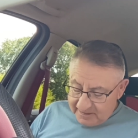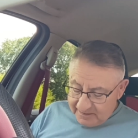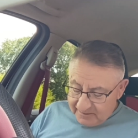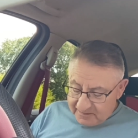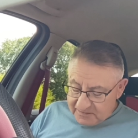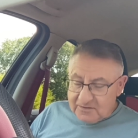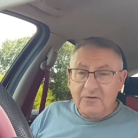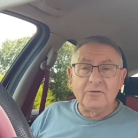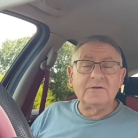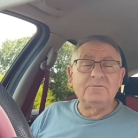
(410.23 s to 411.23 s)
He that is
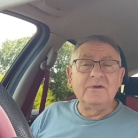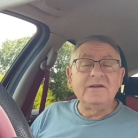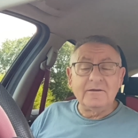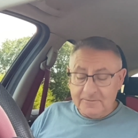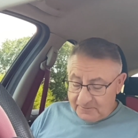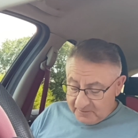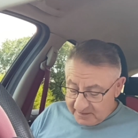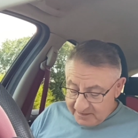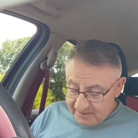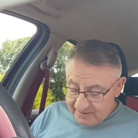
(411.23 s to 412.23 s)
called at being
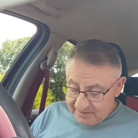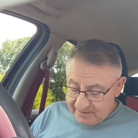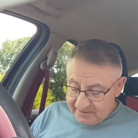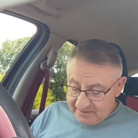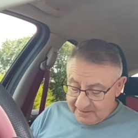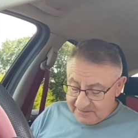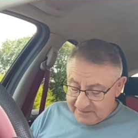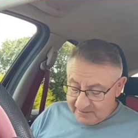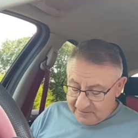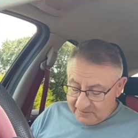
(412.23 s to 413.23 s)
free
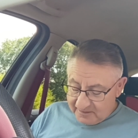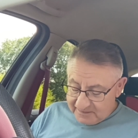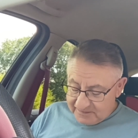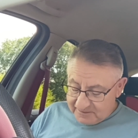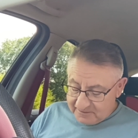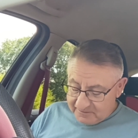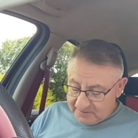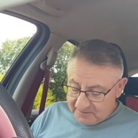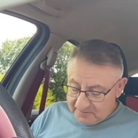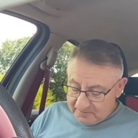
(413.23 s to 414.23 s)
is now Christ's
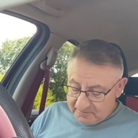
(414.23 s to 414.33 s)
servant.